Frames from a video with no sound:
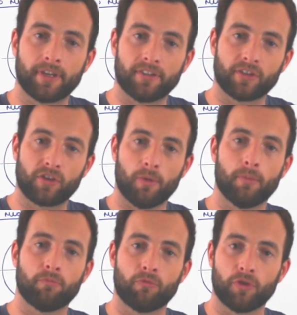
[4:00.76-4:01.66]
but it's a
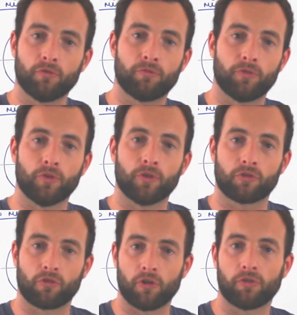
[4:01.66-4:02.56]
common room for
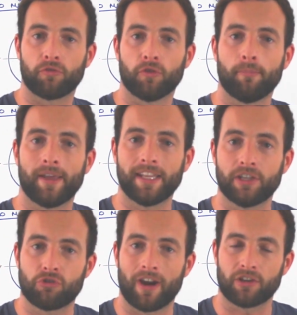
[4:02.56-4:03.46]
growth for many
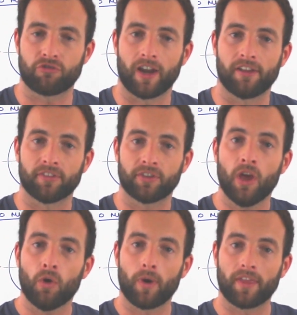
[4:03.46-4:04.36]
track drivers
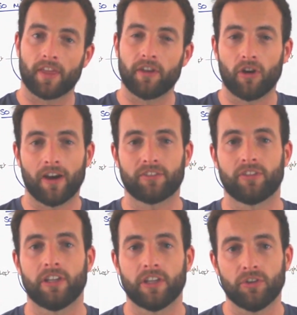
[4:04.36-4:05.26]
where they're not
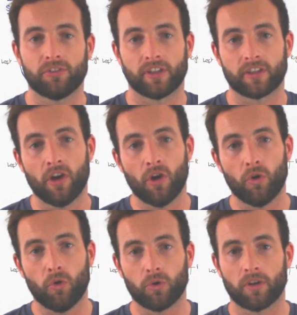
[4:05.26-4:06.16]
actually using
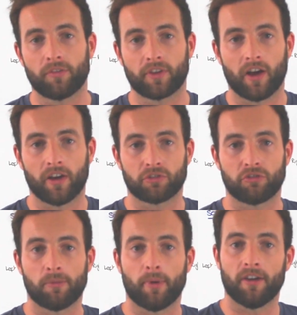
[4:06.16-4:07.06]
all of the car's
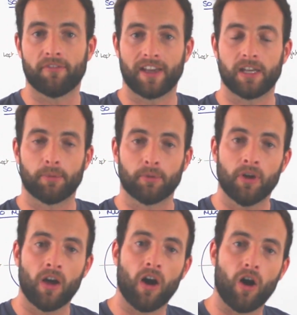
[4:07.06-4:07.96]
grip available
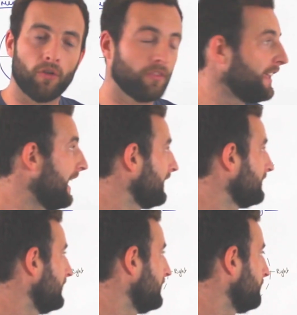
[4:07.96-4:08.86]
on the
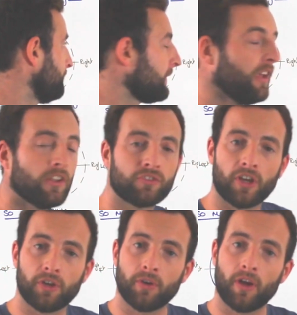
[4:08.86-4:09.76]
exit.
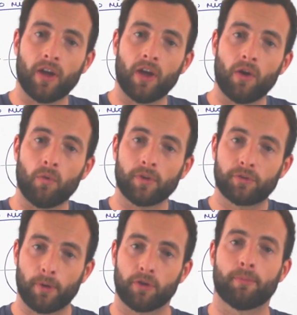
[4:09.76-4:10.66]
So we
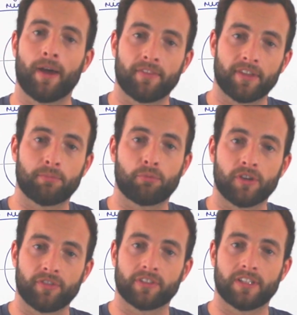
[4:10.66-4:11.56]
spoke about this
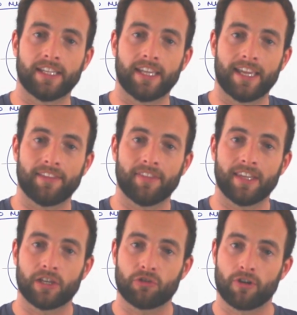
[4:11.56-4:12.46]
previously in
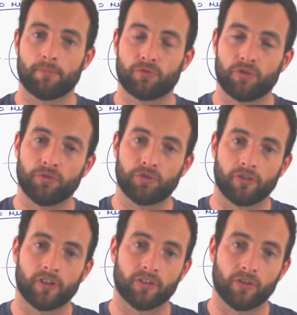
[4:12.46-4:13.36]
the grip
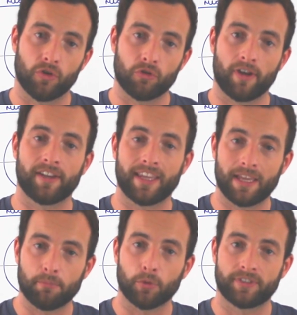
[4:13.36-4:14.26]
tutorial already
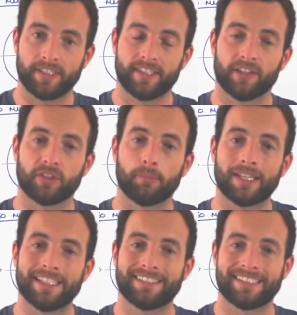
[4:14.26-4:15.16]
in more detail, so
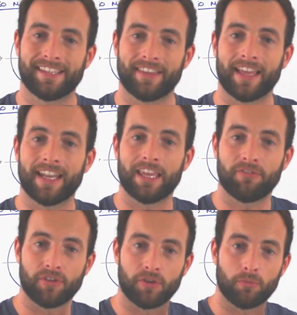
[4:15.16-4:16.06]
please see that
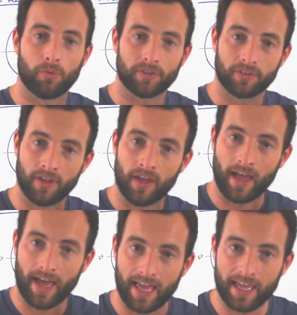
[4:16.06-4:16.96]
if you want
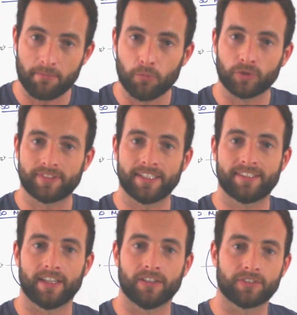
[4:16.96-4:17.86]
a more
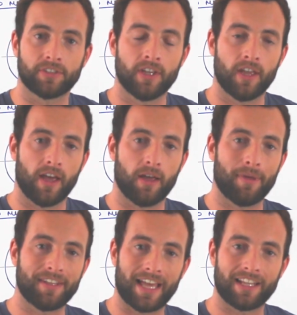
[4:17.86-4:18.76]
detailed
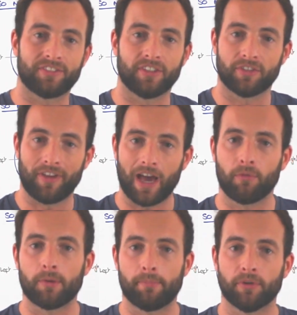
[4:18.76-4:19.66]
analysis of how
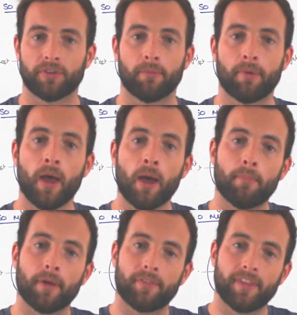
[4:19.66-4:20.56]
we build up.
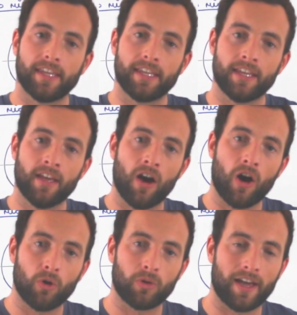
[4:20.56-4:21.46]
But the
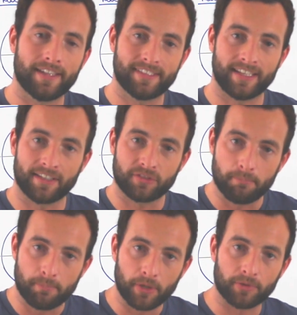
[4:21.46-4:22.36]
whole idea to
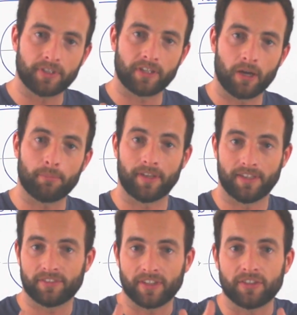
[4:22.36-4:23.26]
building up
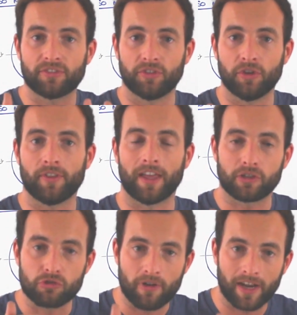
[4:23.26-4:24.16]
is to do
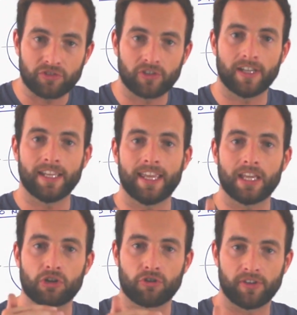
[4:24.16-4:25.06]
that. Gradually
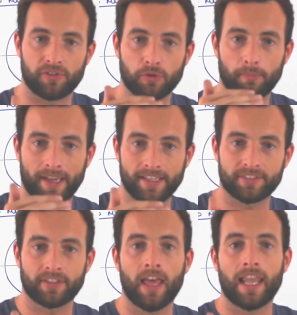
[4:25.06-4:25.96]
increase your
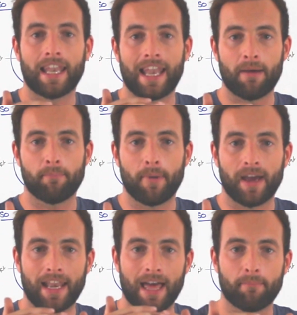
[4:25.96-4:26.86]
pace lap
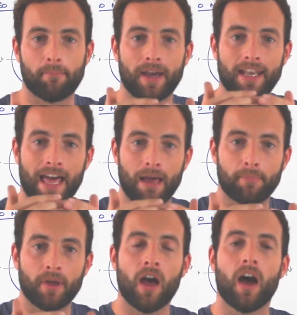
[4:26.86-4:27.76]
by lap by
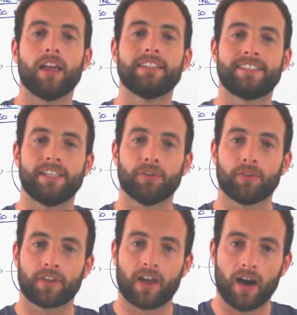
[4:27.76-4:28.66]
lap until
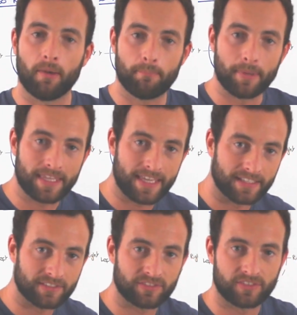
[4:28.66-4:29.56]
the car
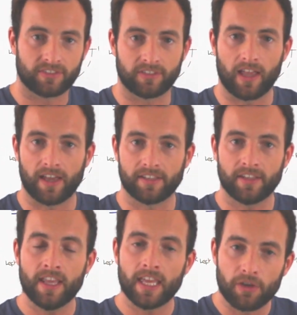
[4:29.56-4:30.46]
begins to slide.
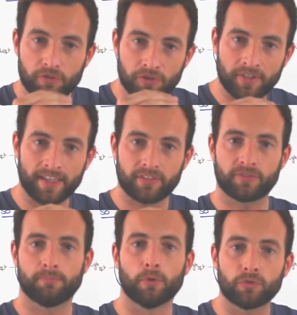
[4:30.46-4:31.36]
If you take
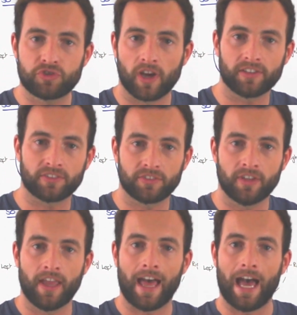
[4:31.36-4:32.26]
small
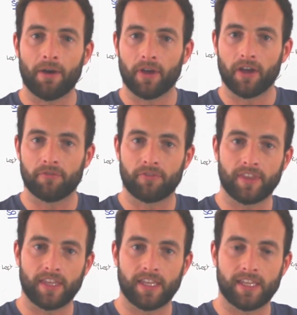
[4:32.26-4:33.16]
chunks out of
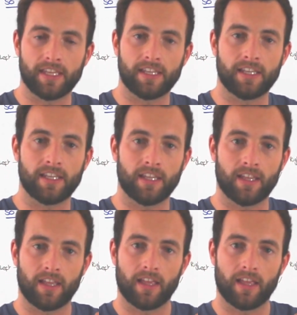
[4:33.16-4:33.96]
the